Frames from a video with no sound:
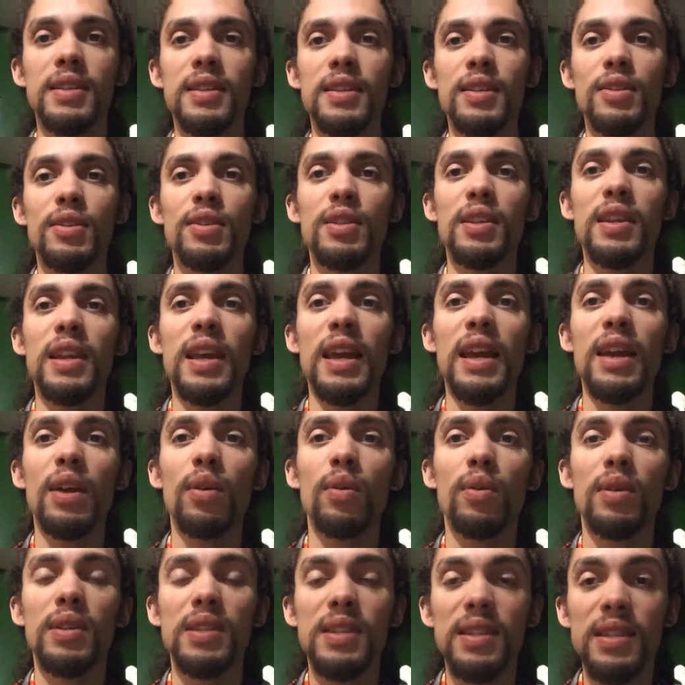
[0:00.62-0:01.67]
So today
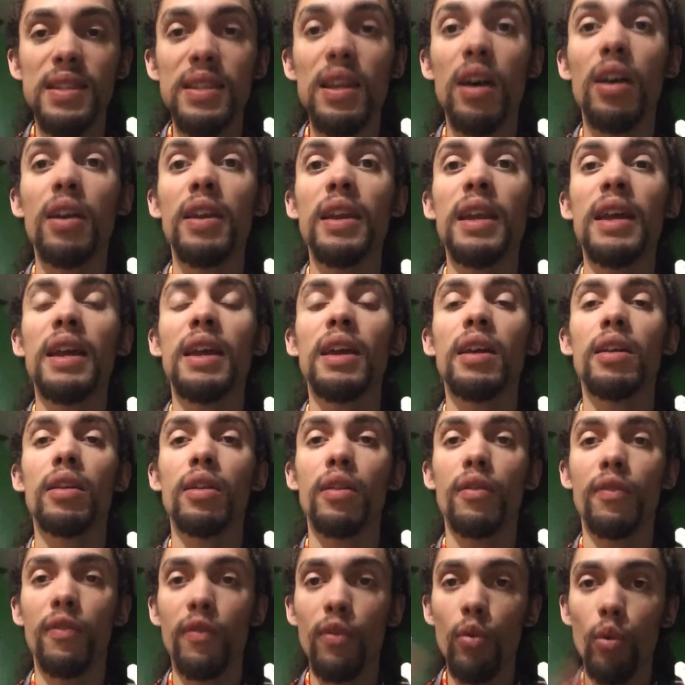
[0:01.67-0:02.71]
was Sunday
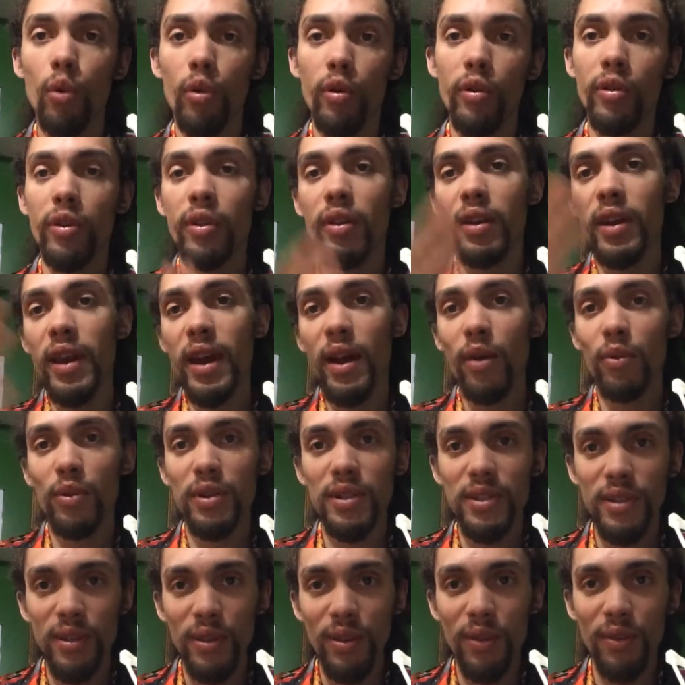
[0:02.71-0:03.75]
the 4th, now
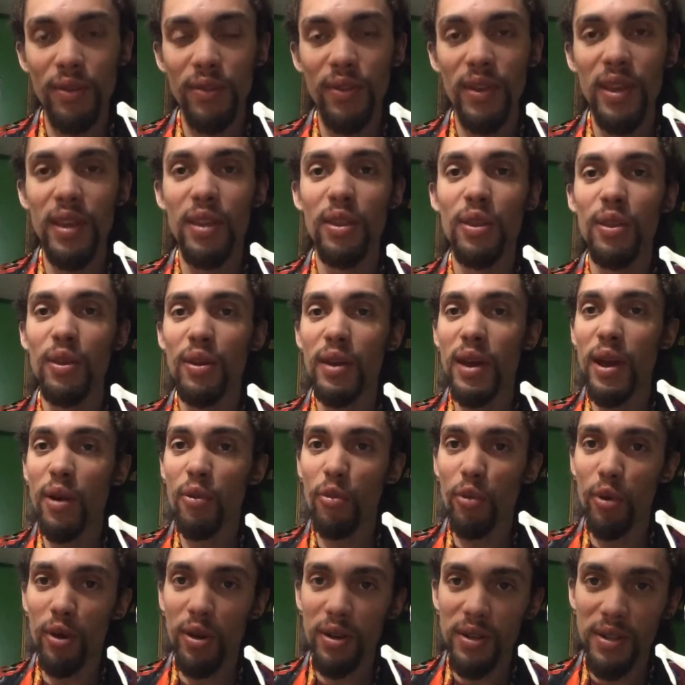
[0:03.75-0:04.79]
into the 5th, now
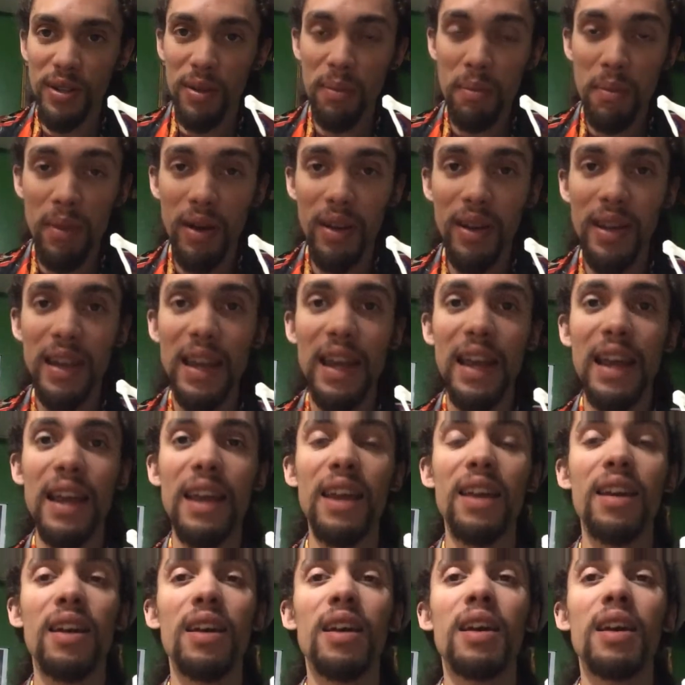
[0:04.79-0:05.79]
we're into Monday,